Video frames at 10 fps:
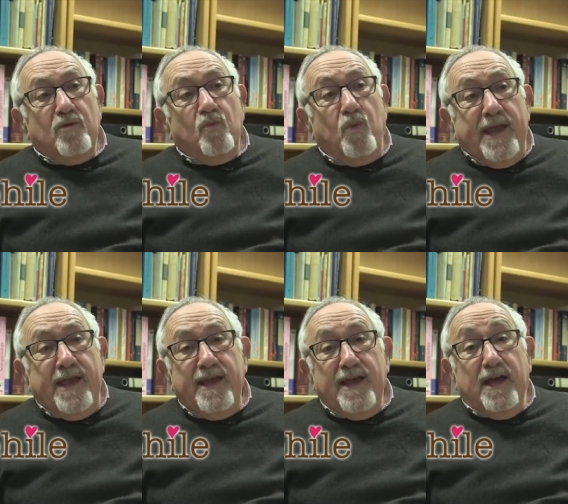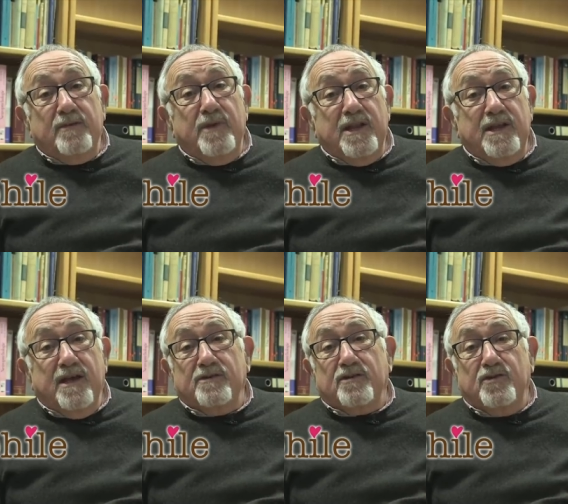we and many
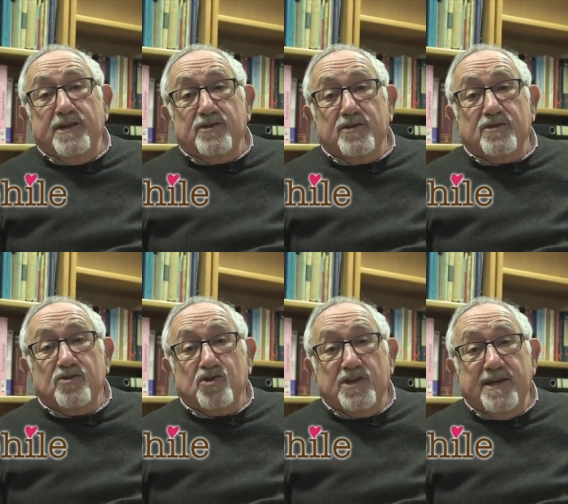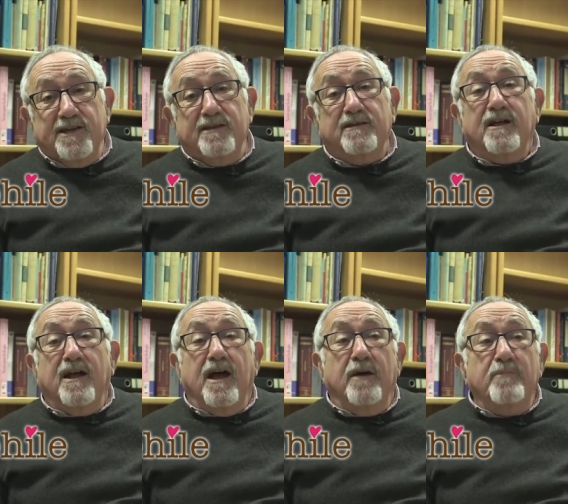other creatures share
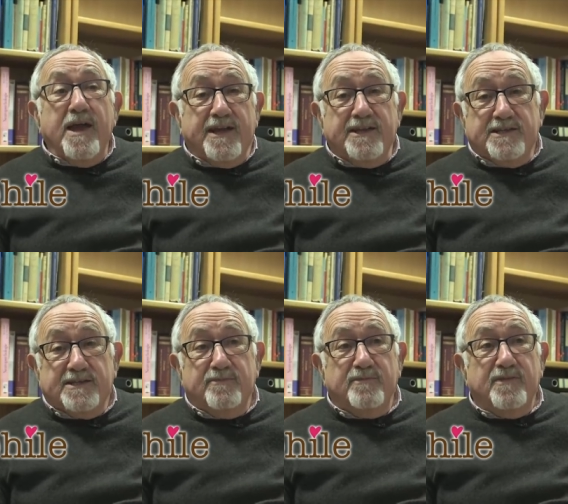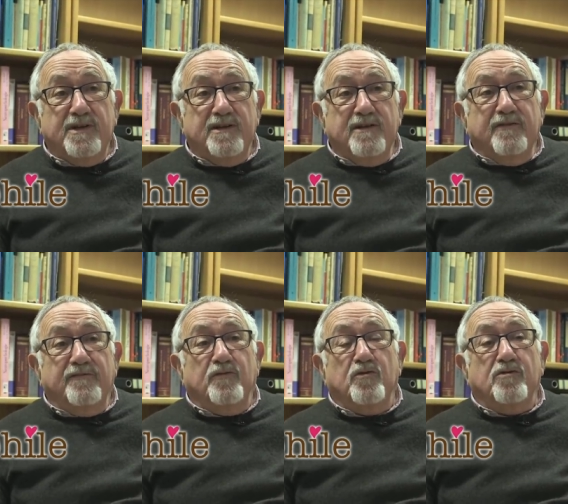a mechanism
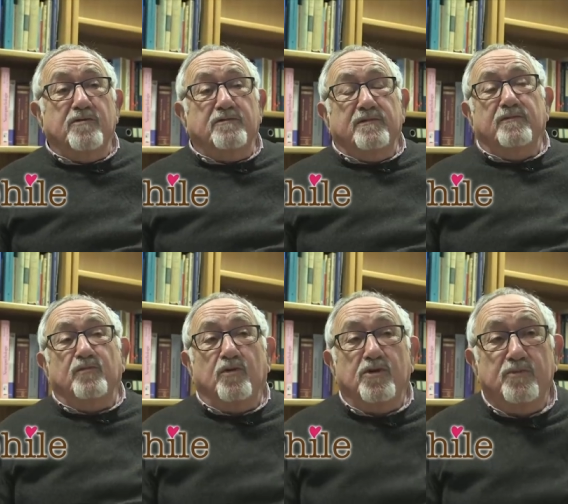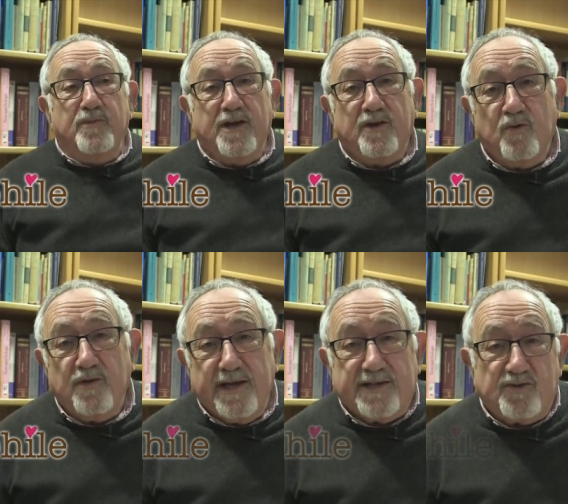for what you might
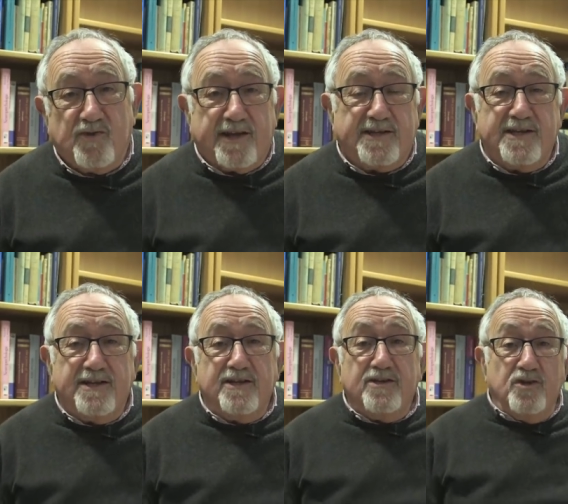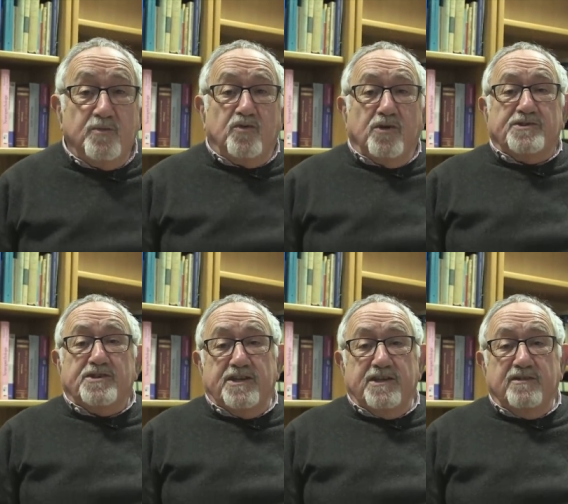call extracting
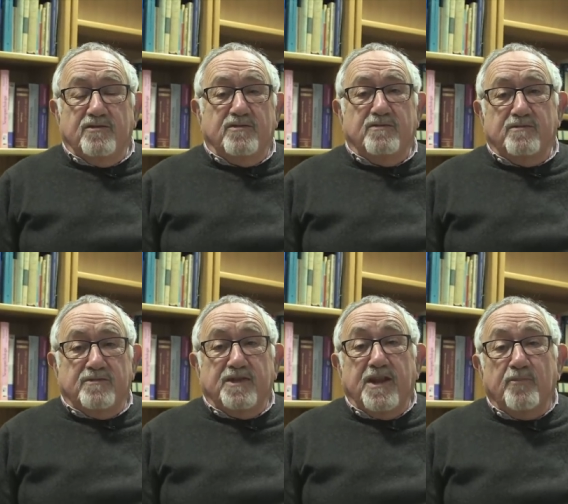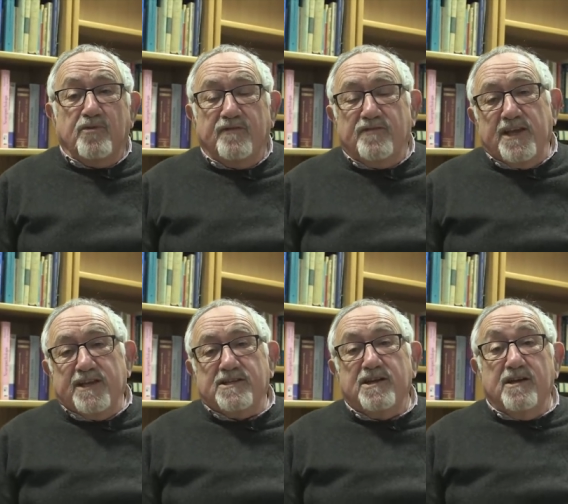numerosity or the number of
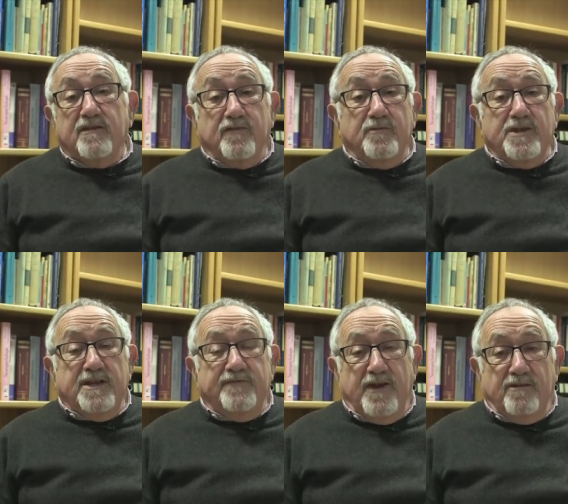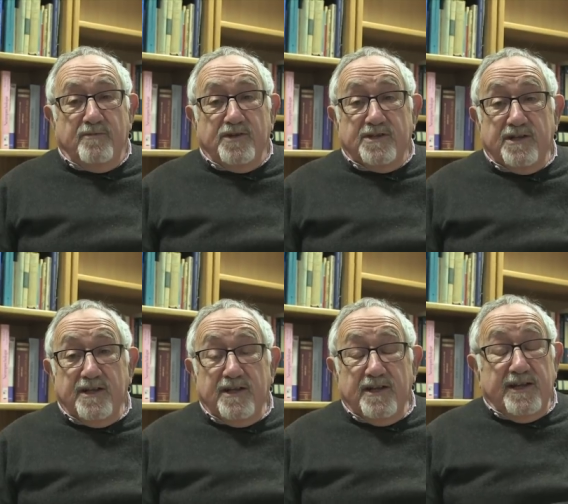things from the environment.
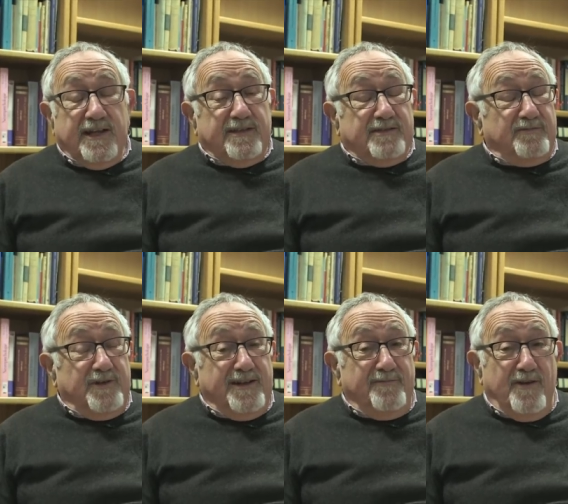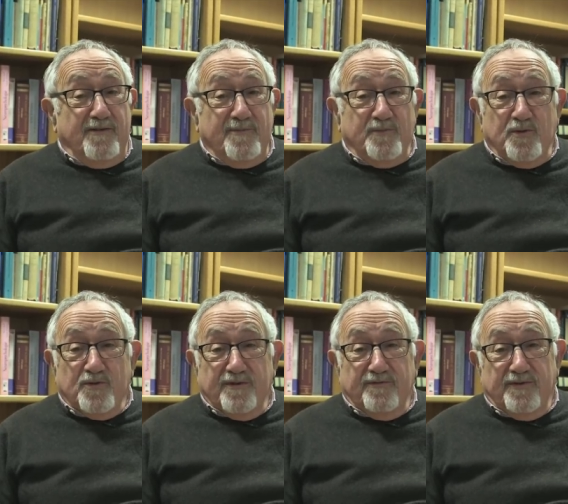It's really very
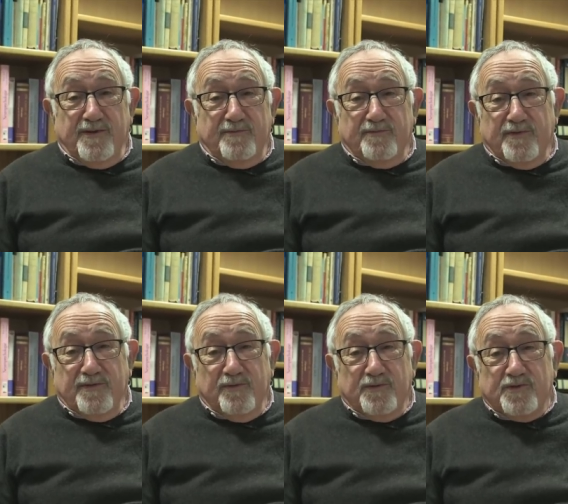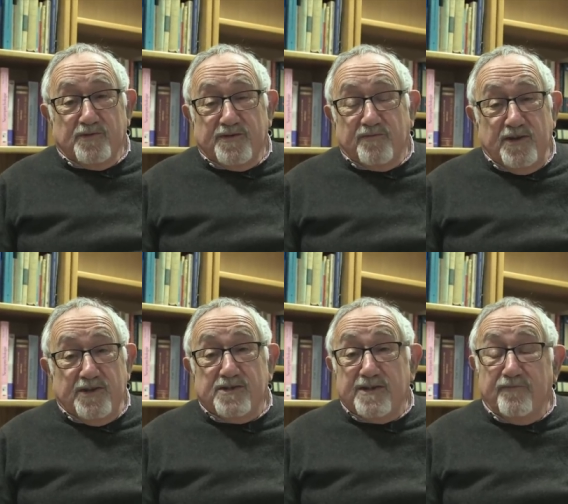important for all sorts of
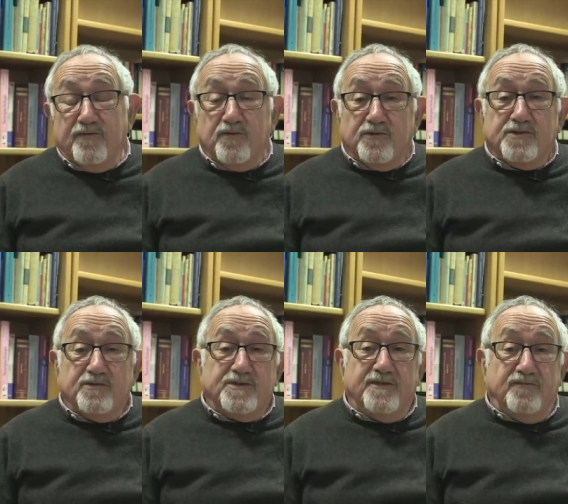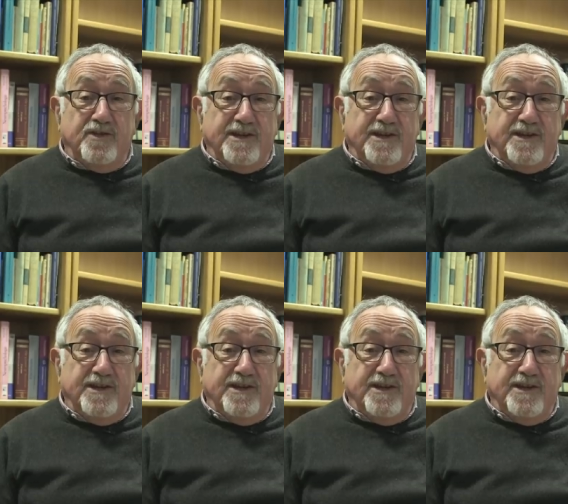creatures and for all sorts of